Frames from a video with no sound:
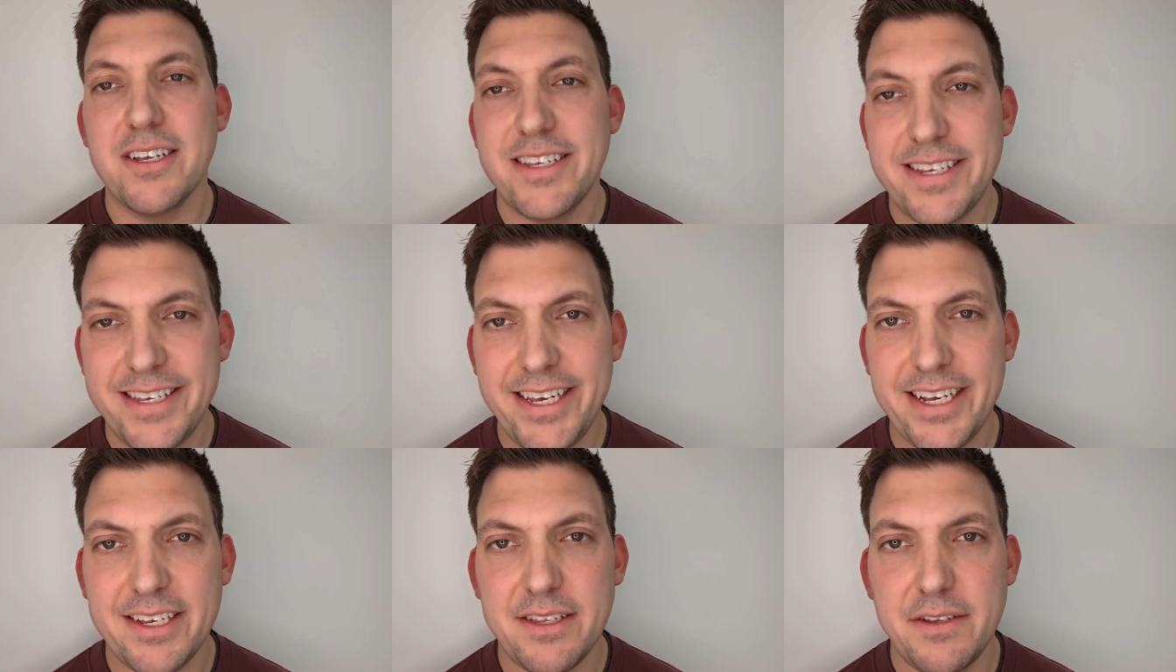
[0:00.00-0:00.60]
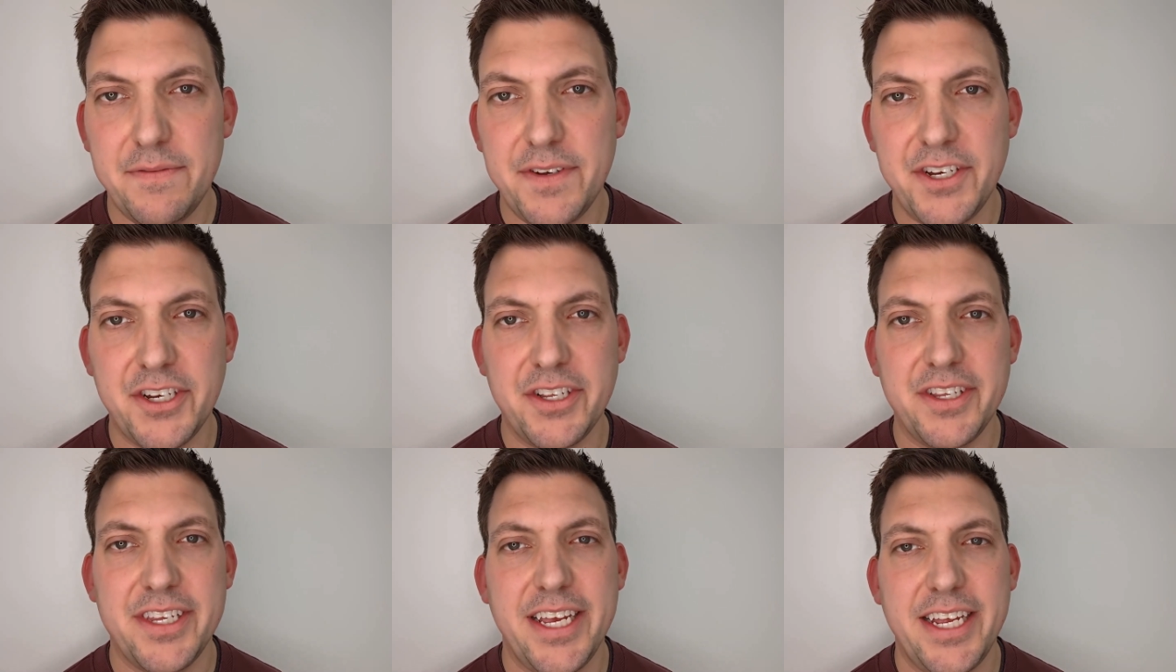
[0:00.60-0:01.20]
6
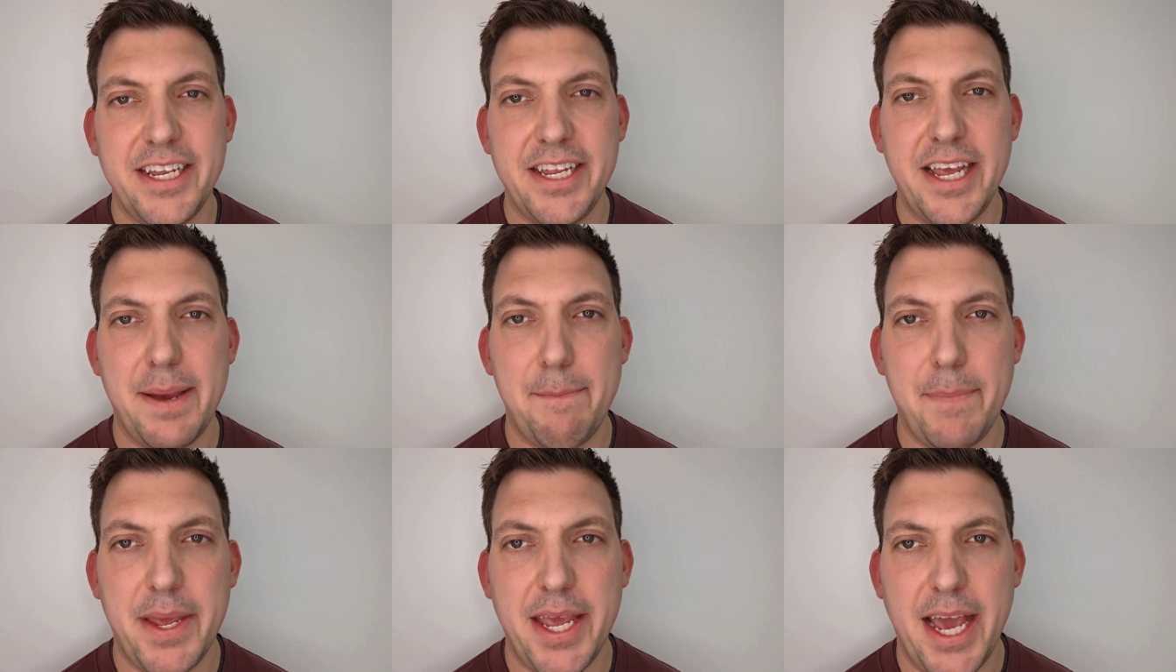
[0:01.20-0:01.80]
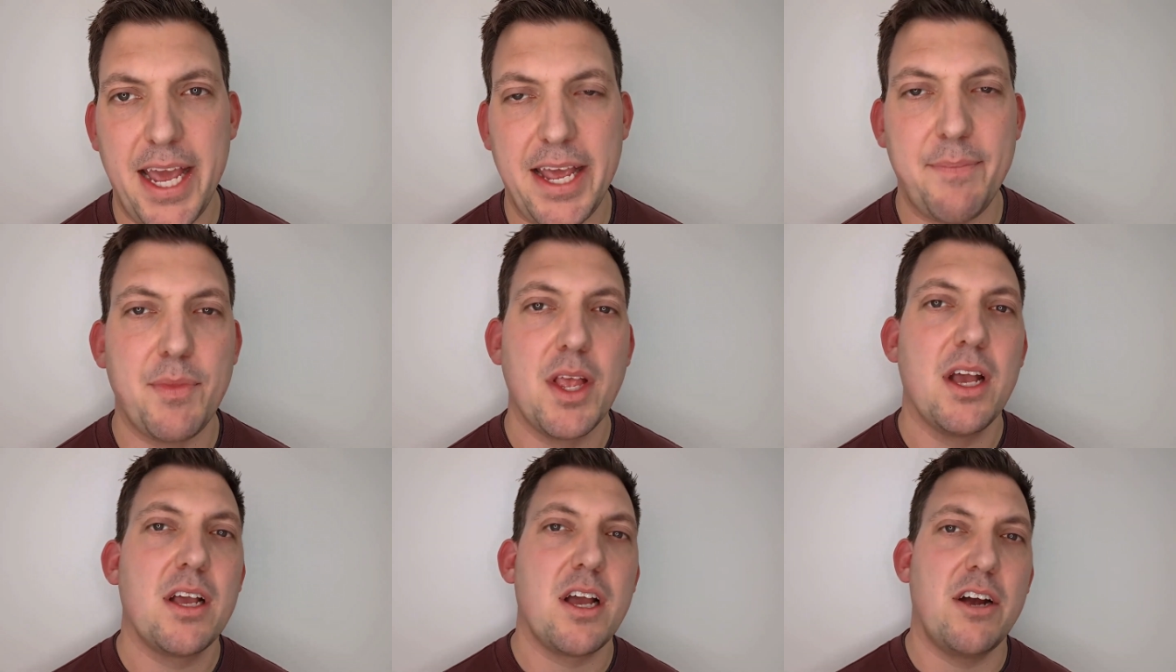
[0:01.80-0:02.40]
divisions in the NBA.
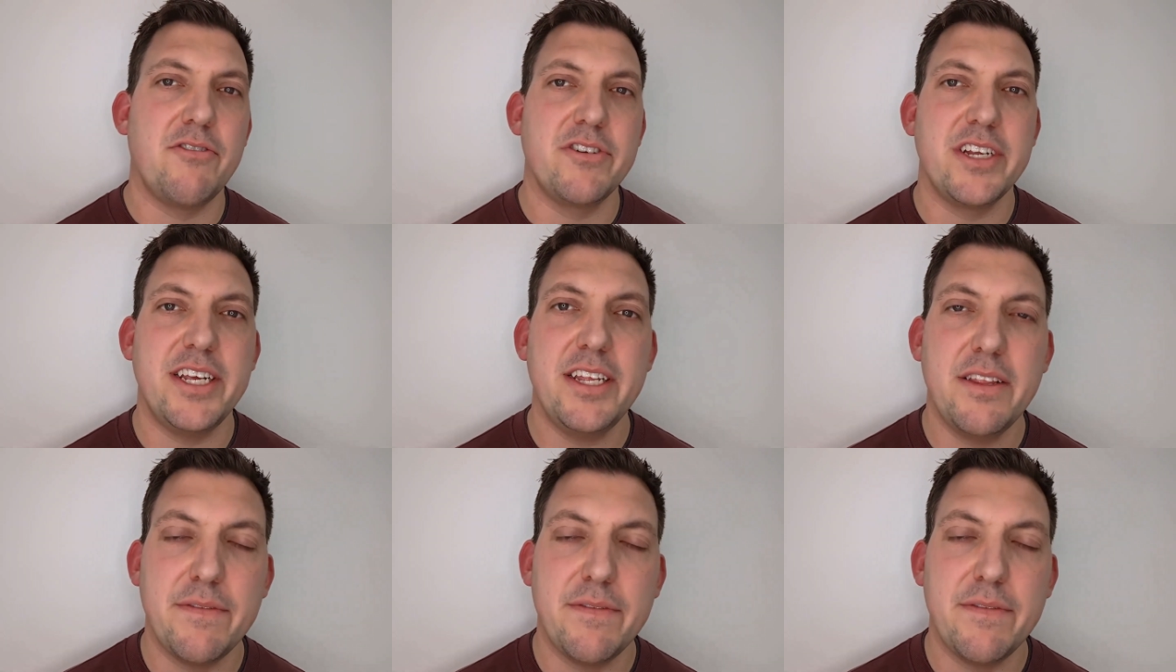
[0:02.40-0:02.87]
Currently, the